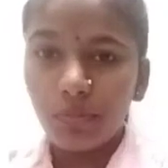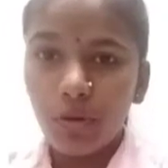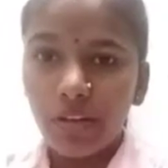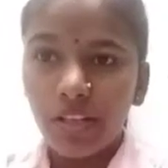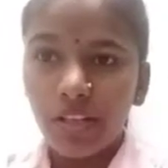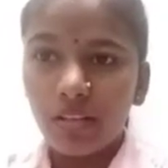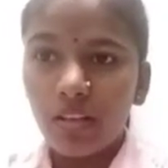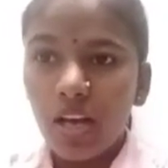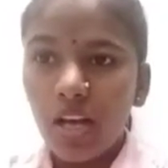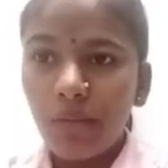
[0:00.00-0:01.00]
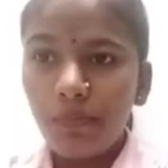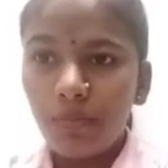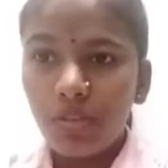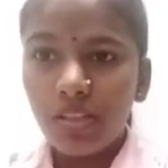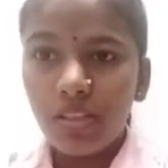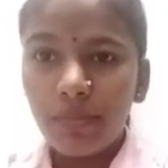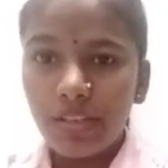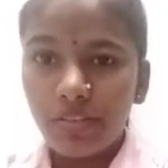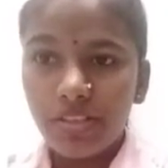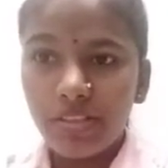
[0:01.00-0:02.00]
Good morning. I'm Punitha
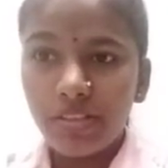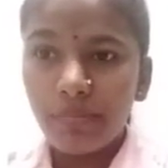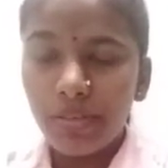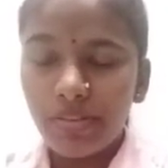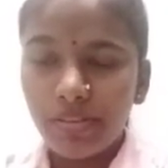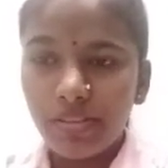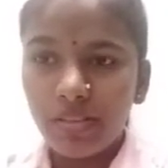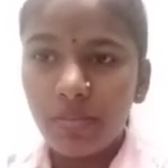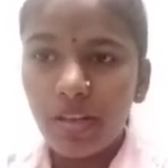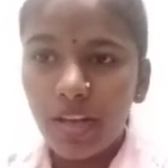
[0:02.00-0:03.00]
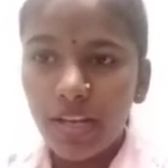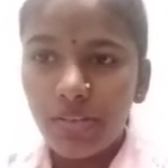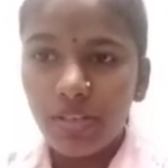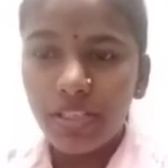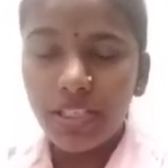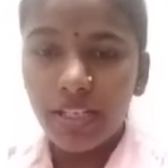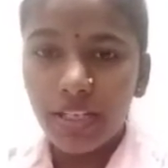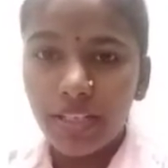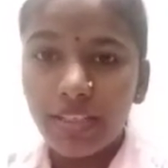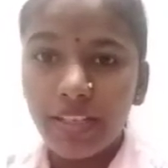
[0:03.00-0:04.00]
Balakrishnan, matrix number
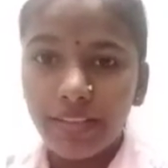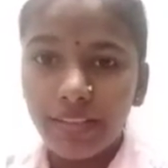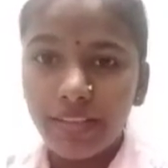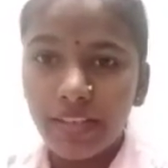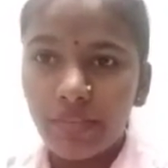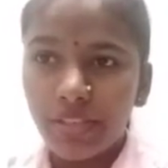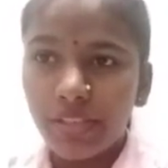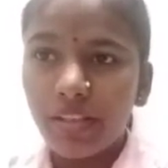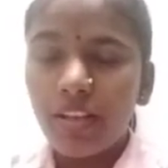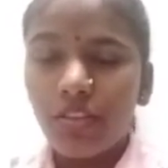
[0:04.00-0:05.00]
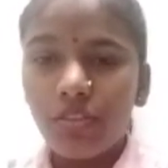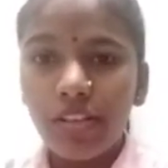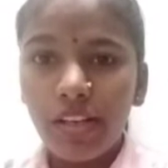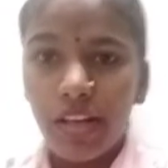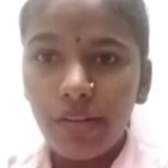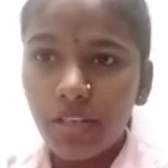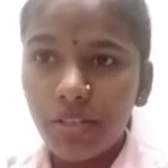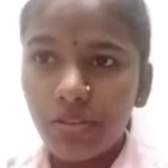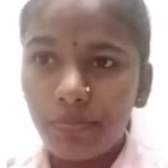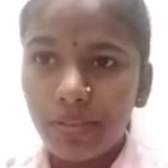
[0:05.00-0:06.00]
820A1911. Today I
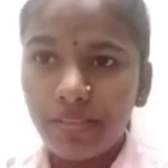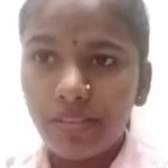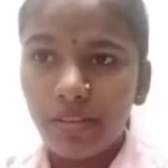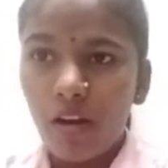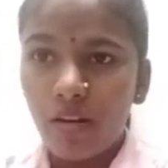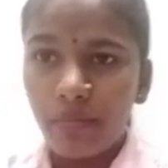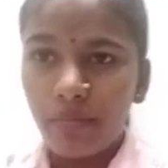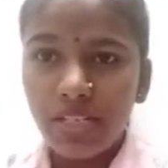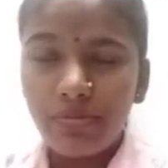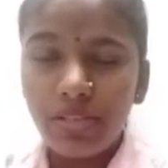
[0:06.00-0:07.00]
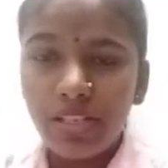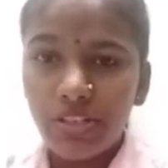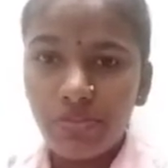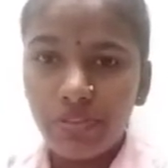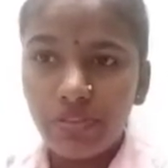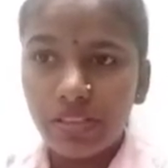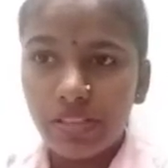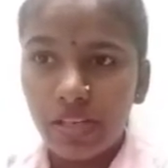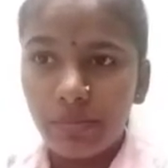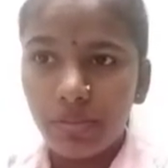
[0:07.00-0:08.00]
would like to present on management individual
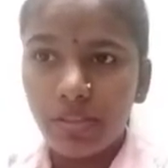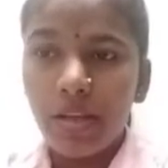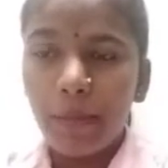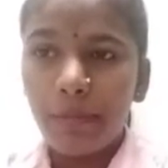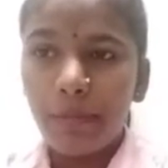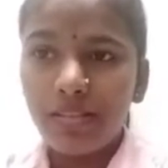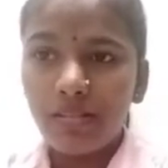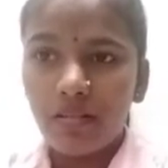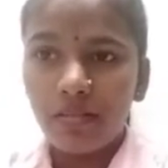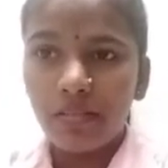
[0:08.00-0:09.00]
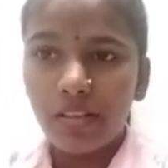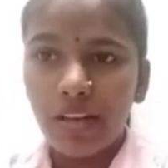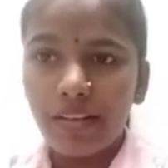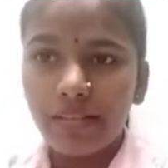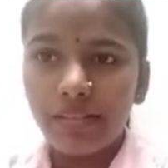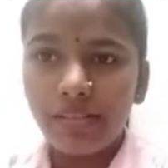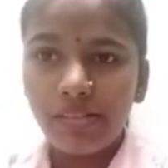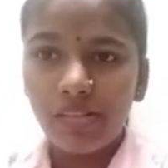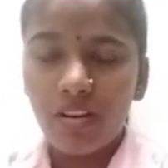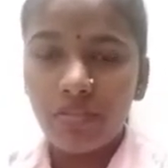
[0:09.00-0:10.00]
assignment based on the
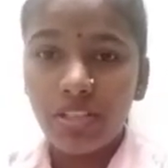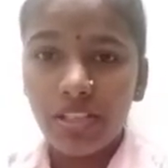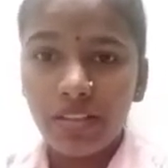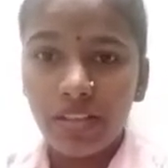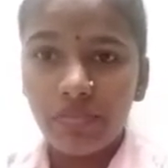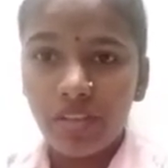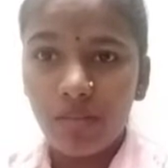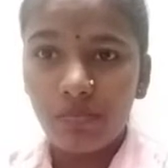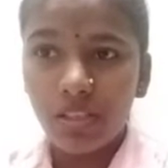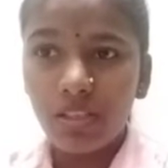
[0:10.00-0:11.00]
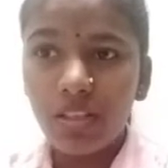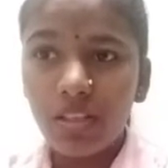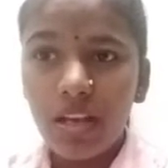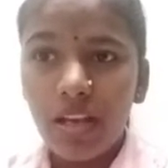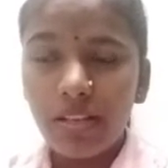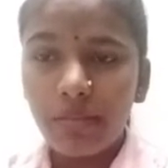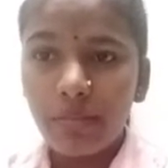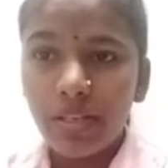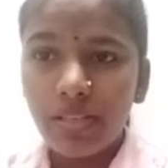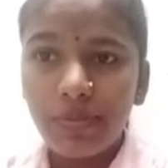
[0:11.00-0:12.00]
analysis of Tealive company
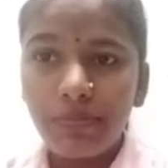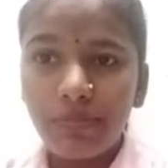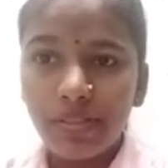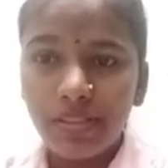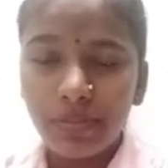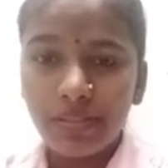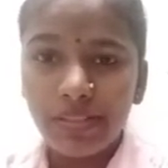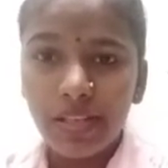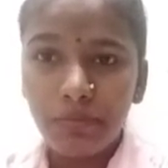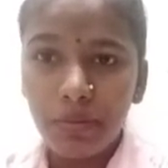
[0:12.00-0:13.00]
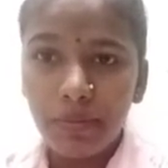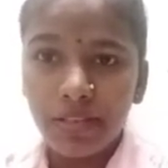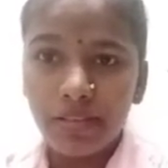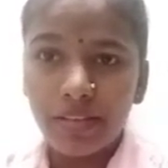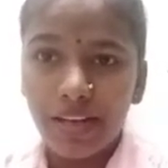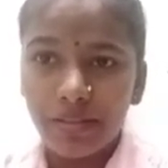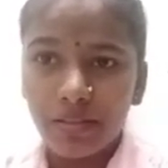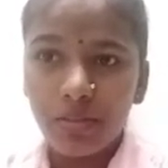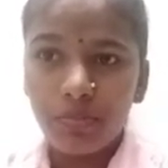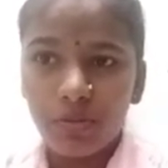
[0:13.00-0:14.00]
and the management principles implemented
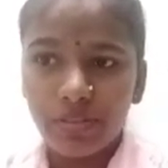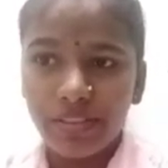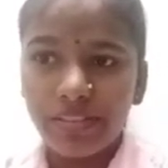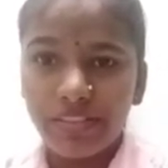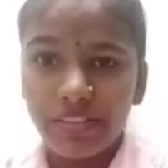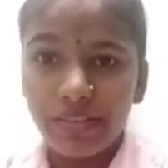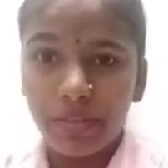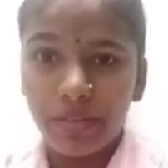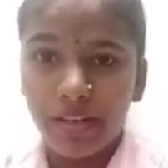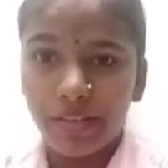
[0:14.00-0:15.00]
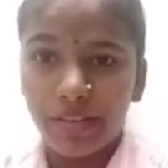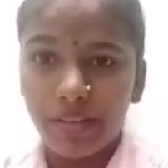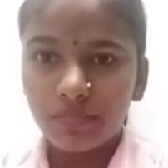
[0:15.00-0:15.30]
at Loob Holdings Sdn.Bhd.